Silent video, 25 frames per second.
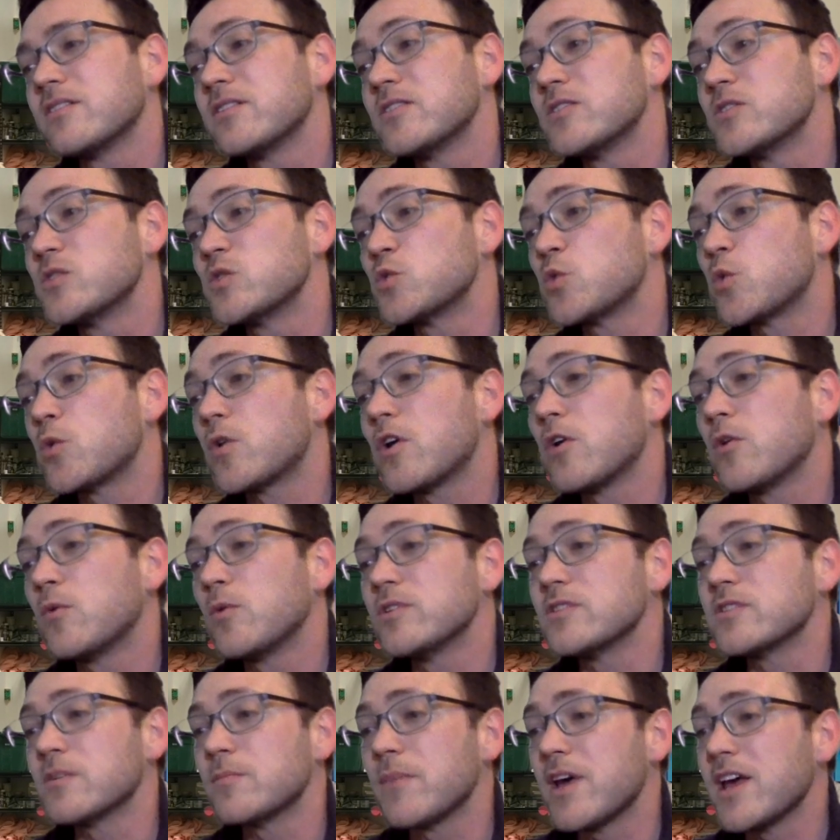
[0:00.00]
Zorro
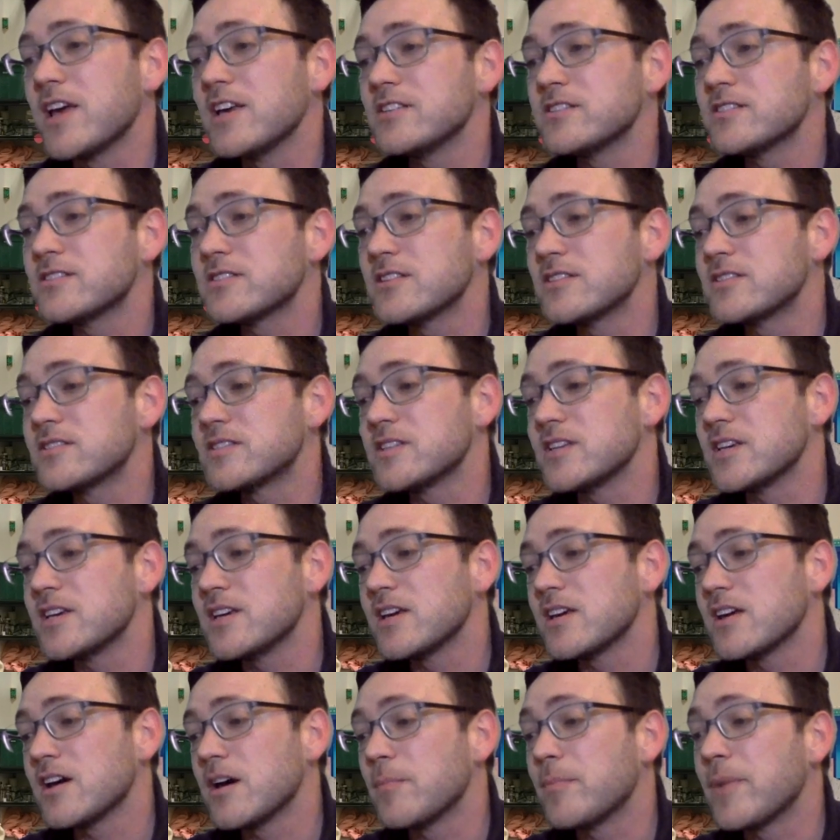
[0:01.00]
was amazed to
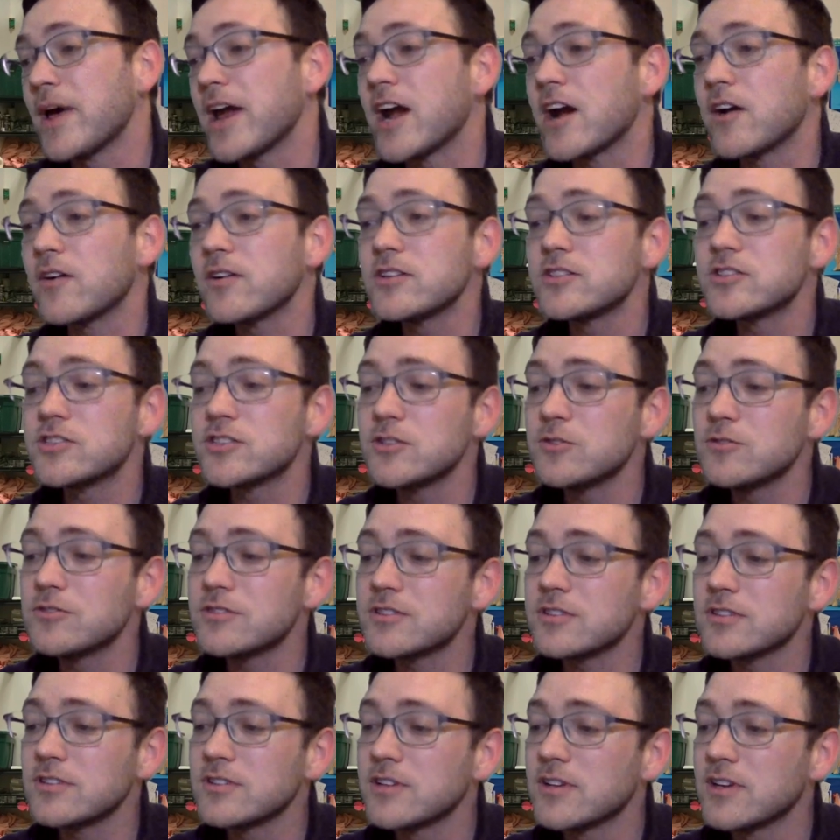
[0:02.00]
see a parachute,
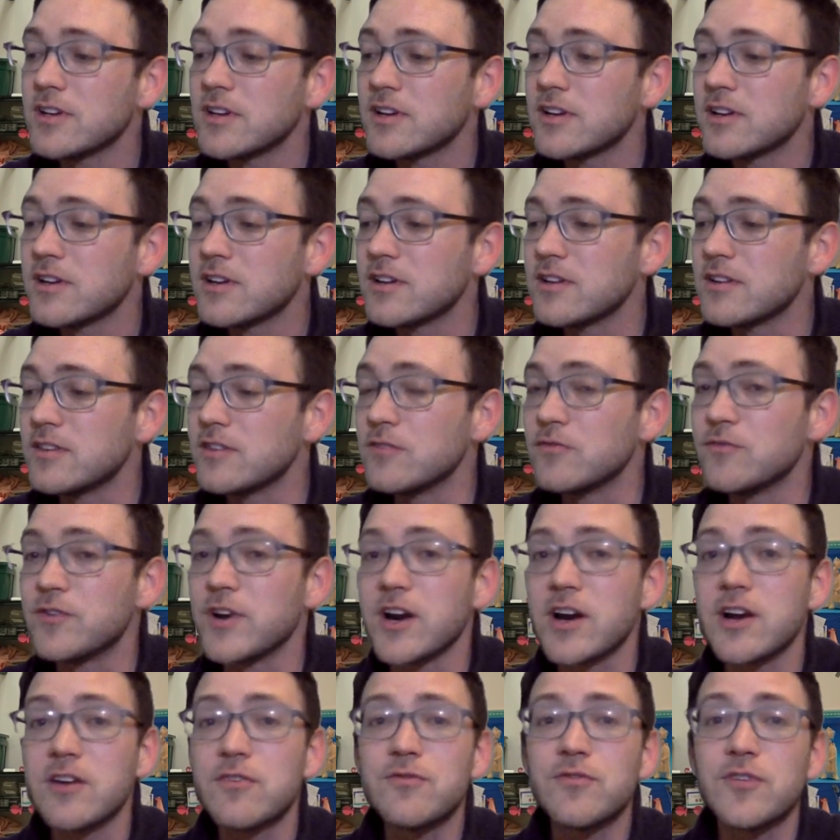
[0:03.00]
the
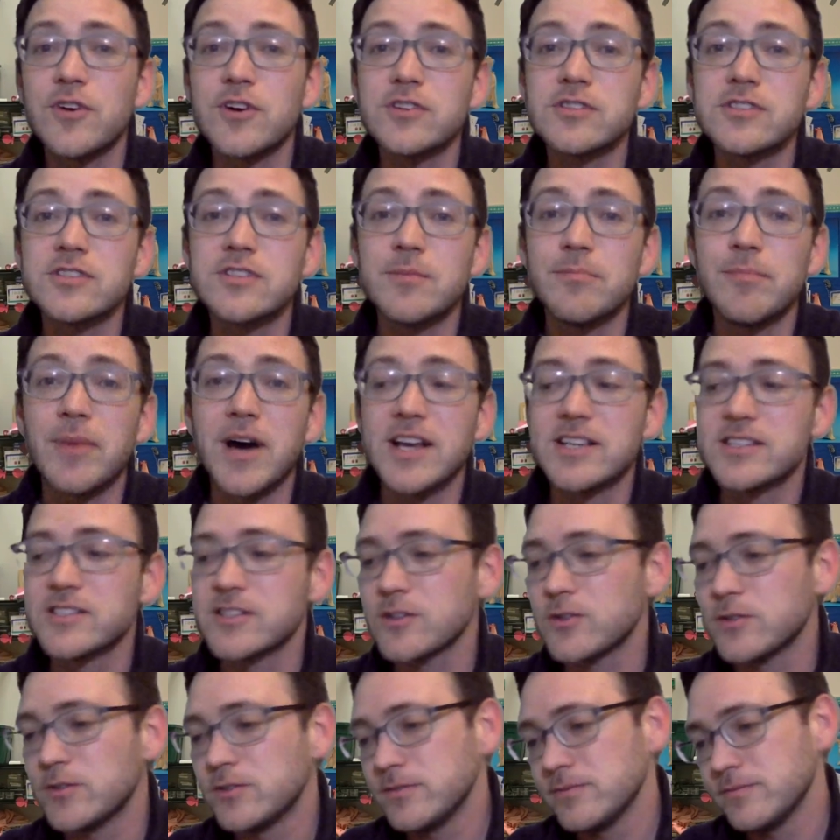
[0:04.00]
very first
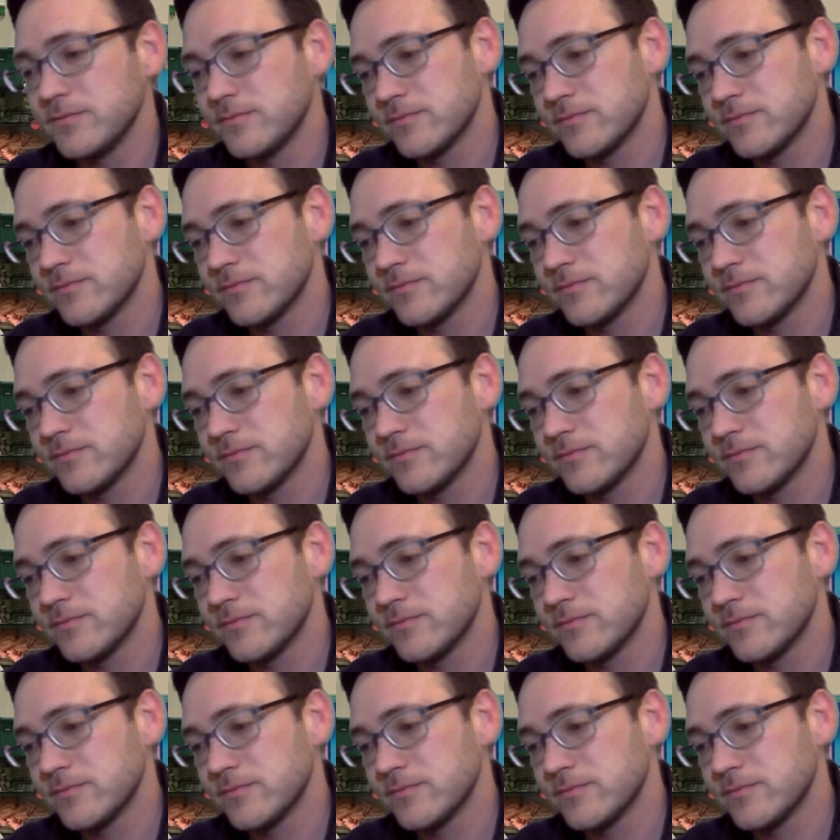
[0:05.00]
bicycle,